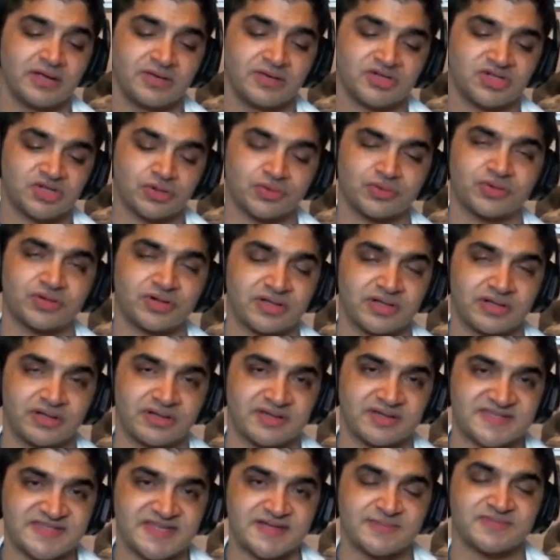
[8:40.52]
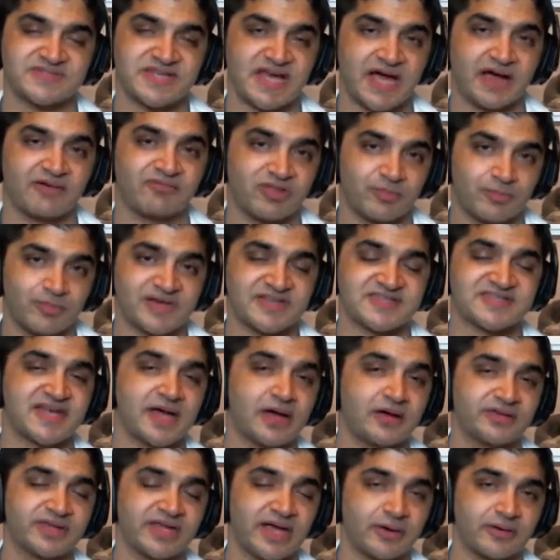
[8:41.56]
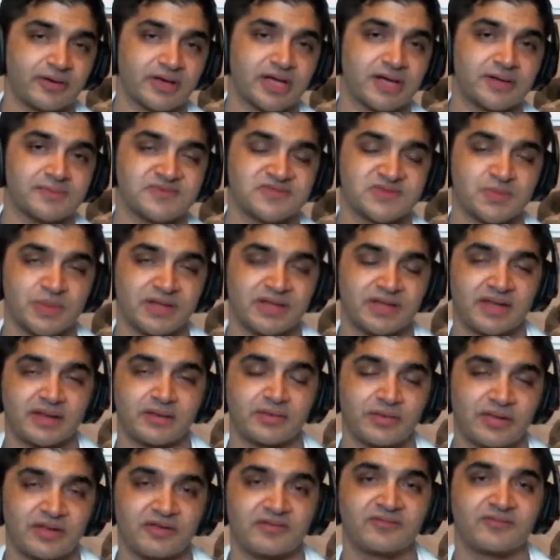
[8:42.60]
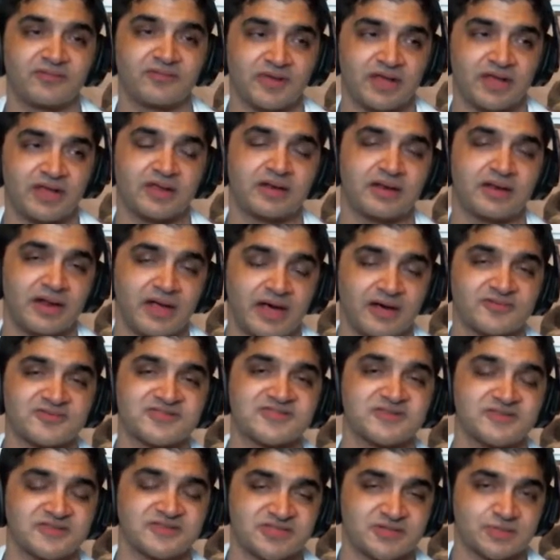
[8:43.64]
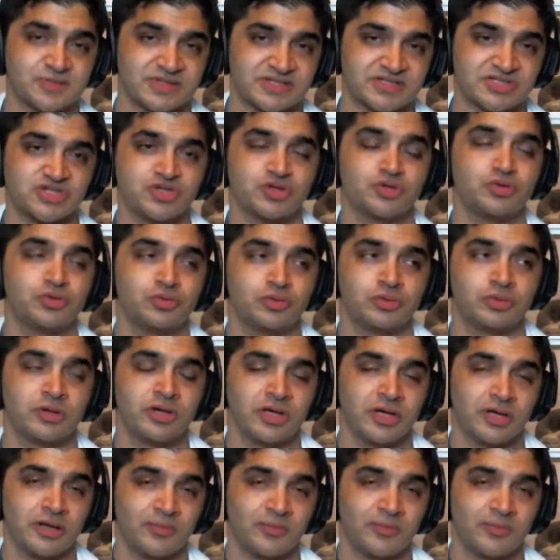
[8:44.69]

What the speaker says: children seem to have the best health outcomes when they live in households with two